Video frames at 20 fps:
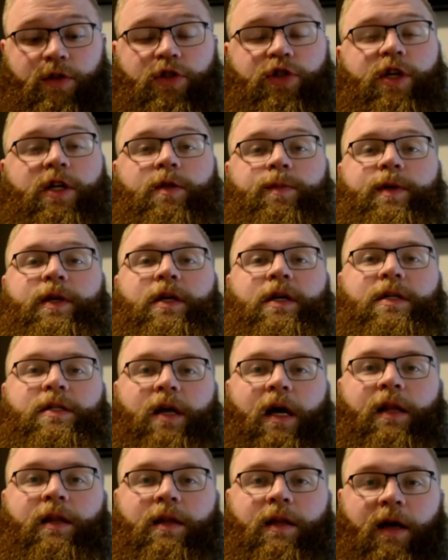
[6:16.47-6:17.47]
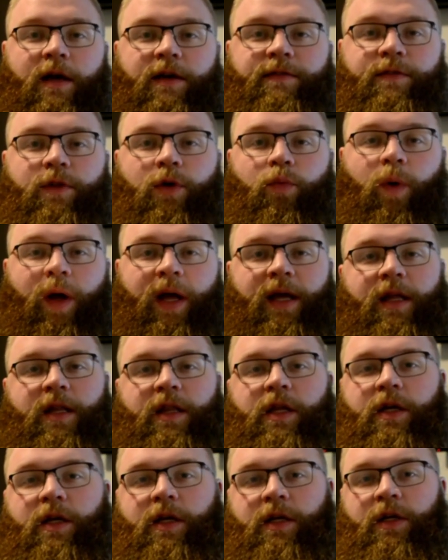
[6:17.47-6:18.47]
just because I love the way
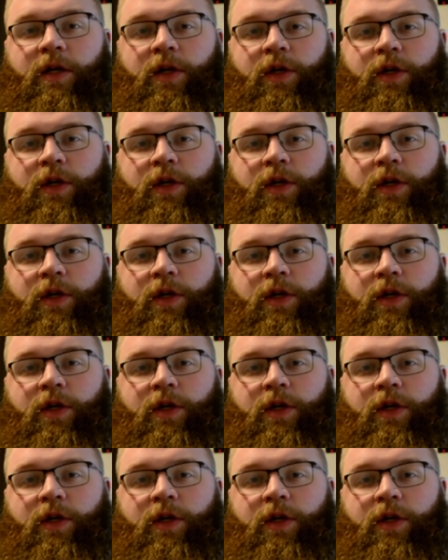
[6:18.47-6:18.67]
the